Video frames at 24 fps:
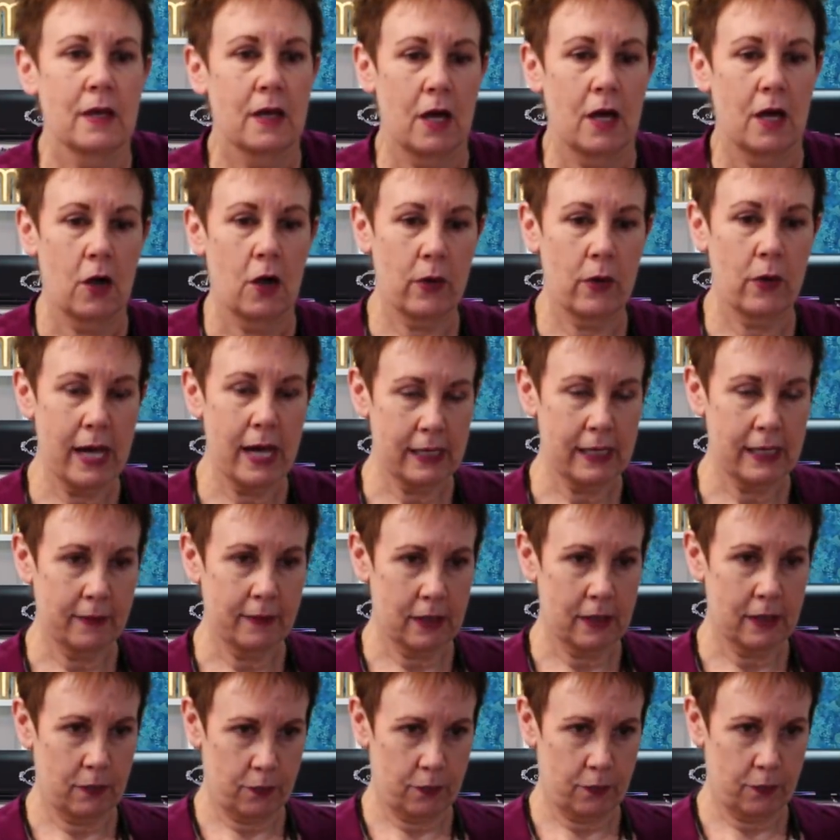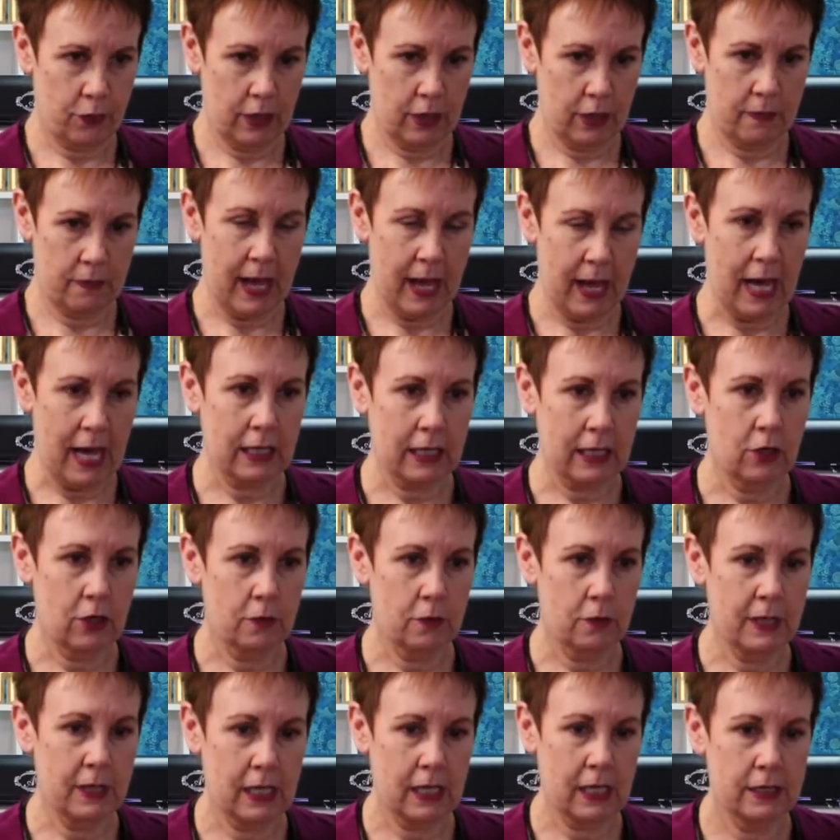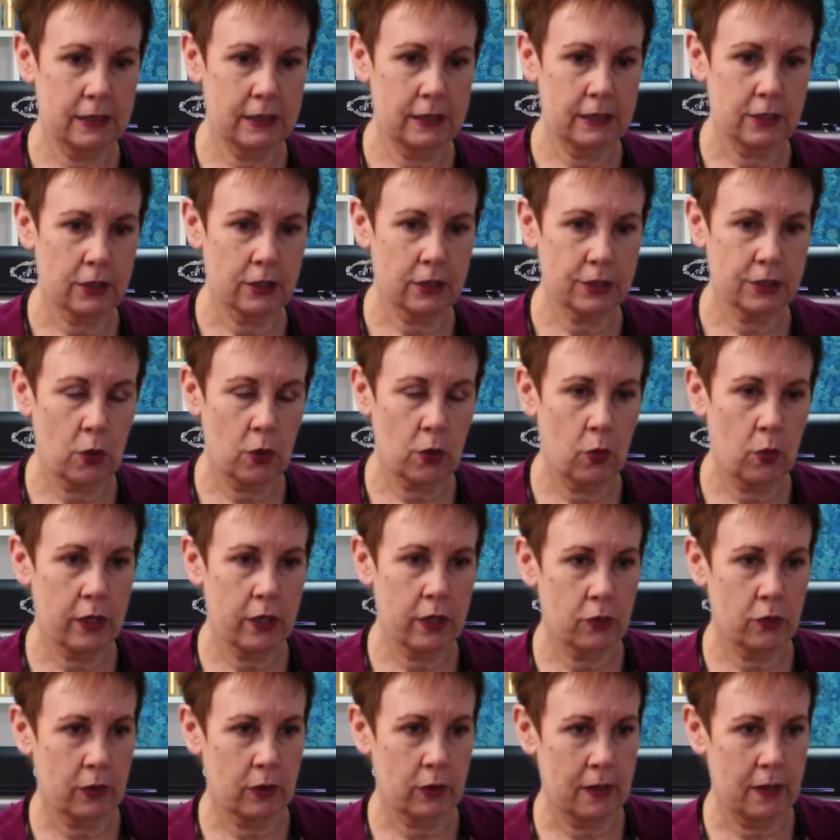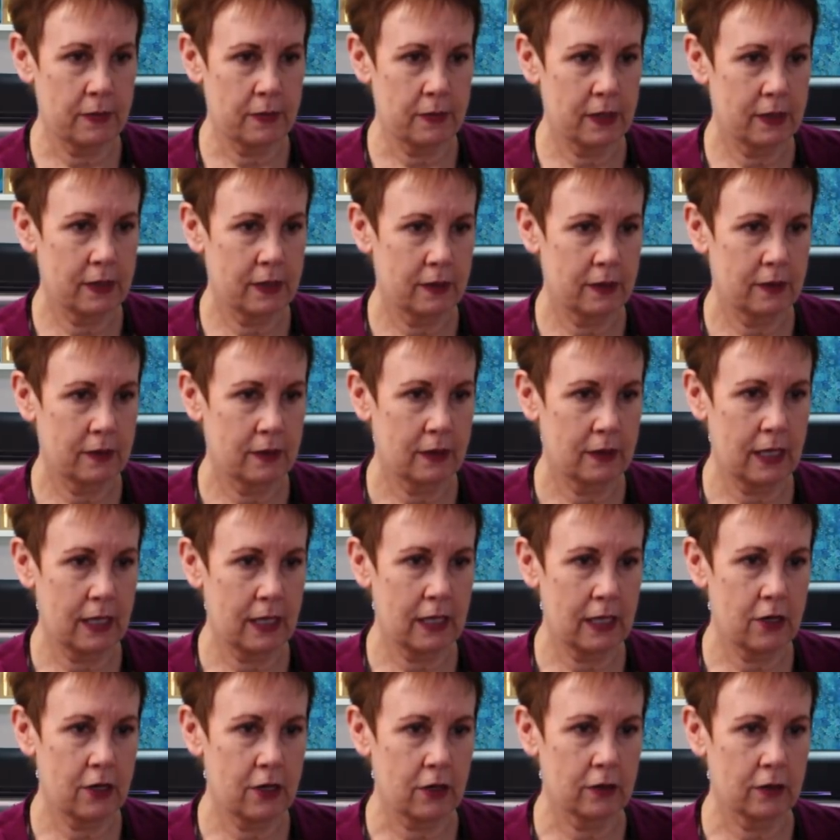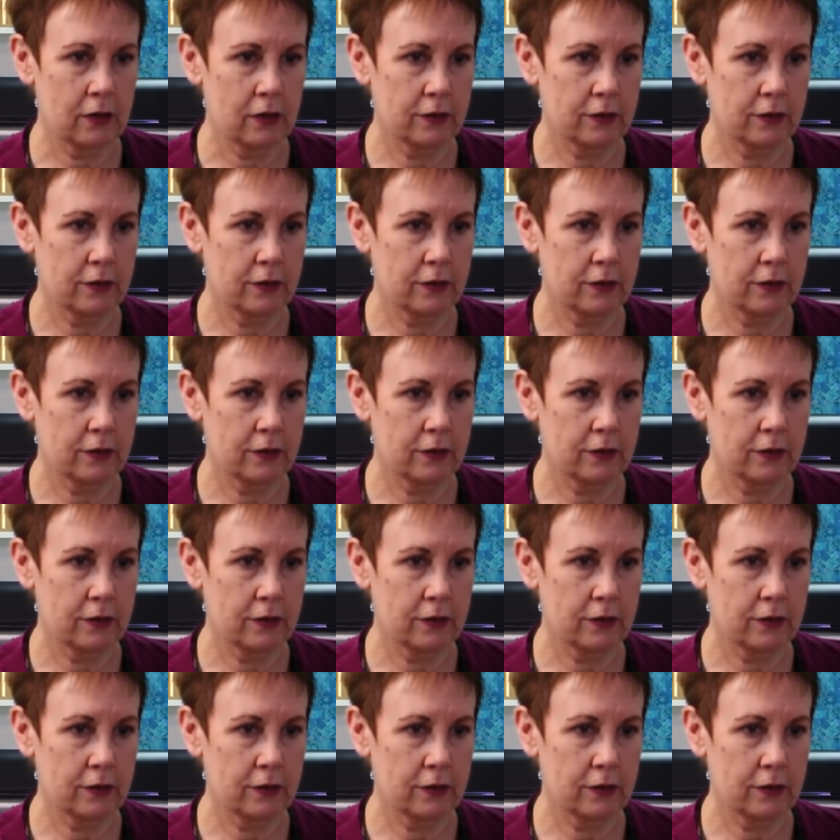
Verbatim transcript: All right, and I'm going to bring you back here because this looks so weird when I'm like here.